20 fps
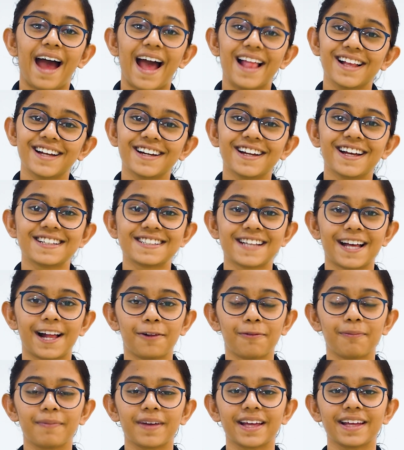Allen has
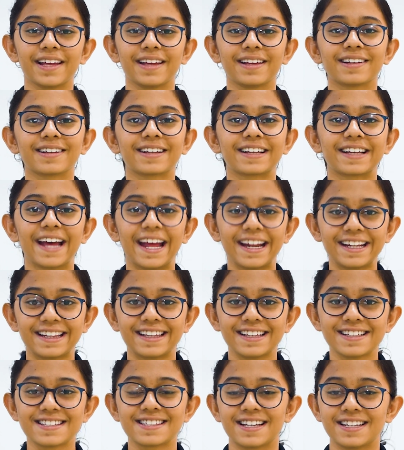helped me get
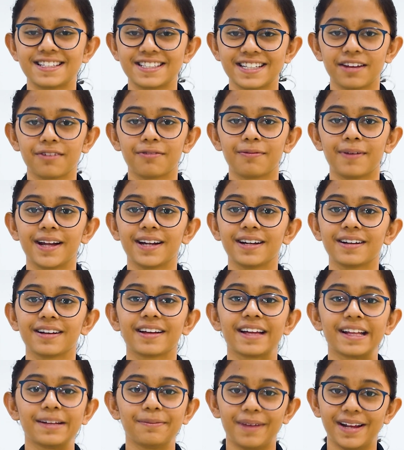this achievement
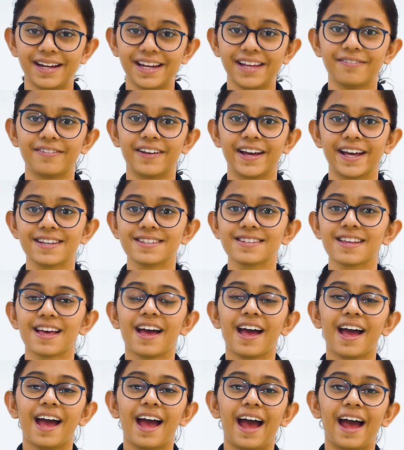in many ways,
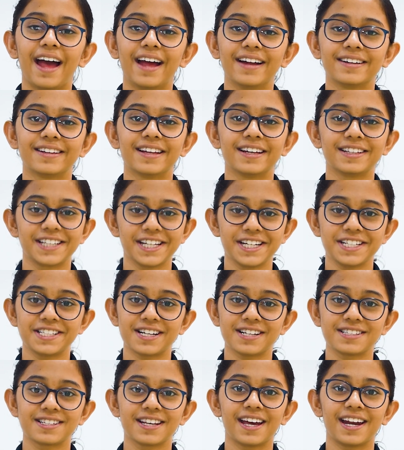and the
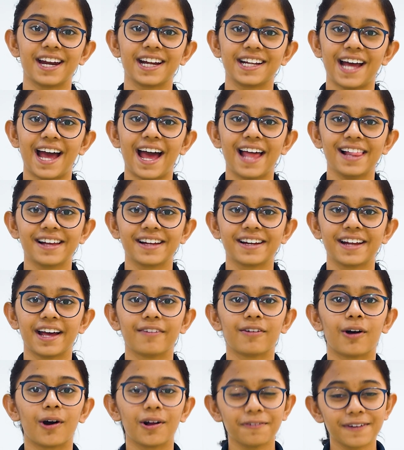teachers here at Allen have
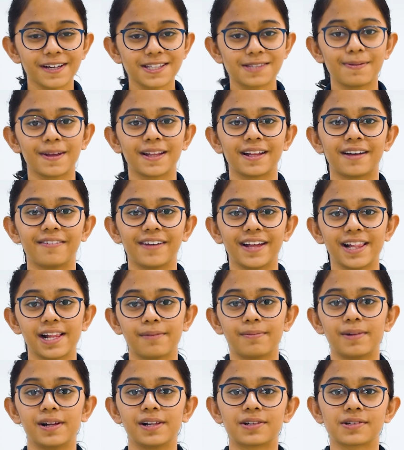always been
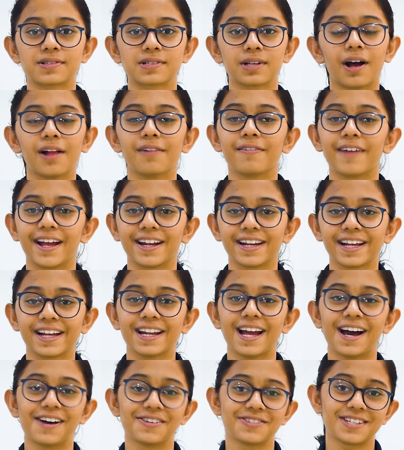available to solve any
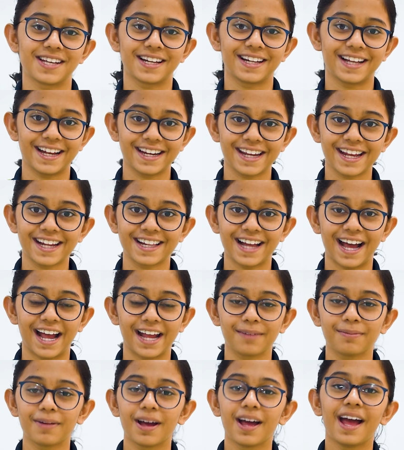doubts at any
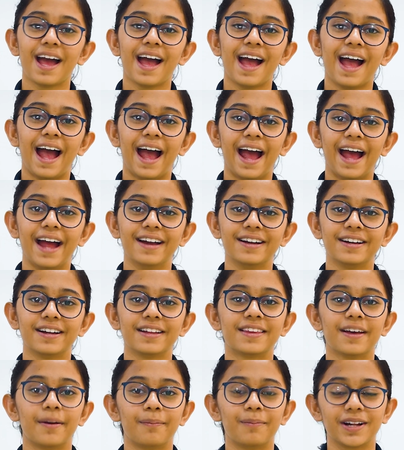time, and
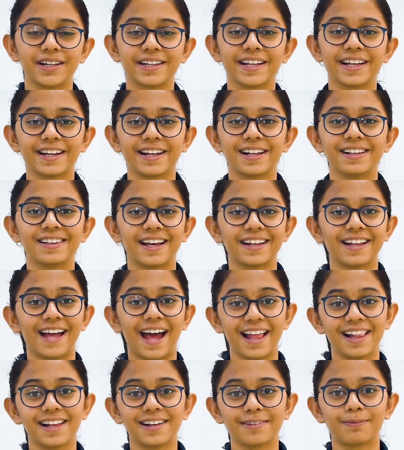the materials that
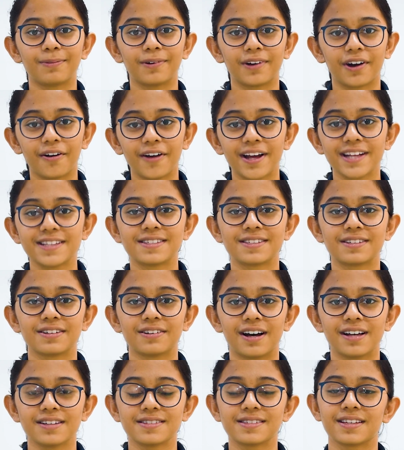Allen provides to
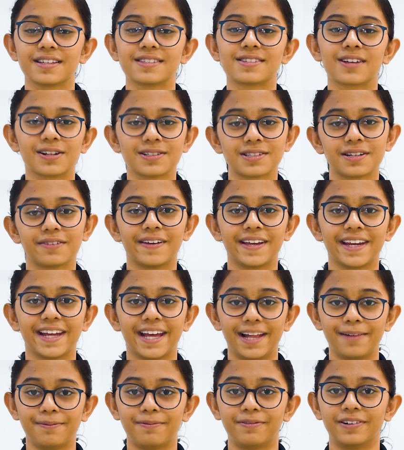us is also very
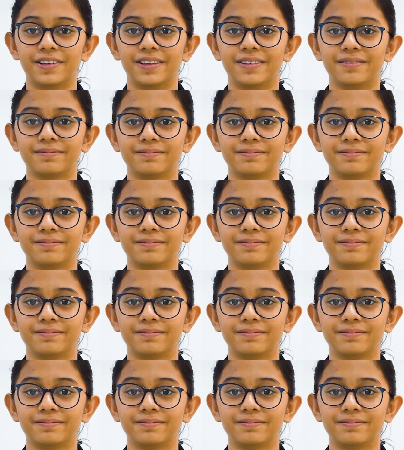helpful.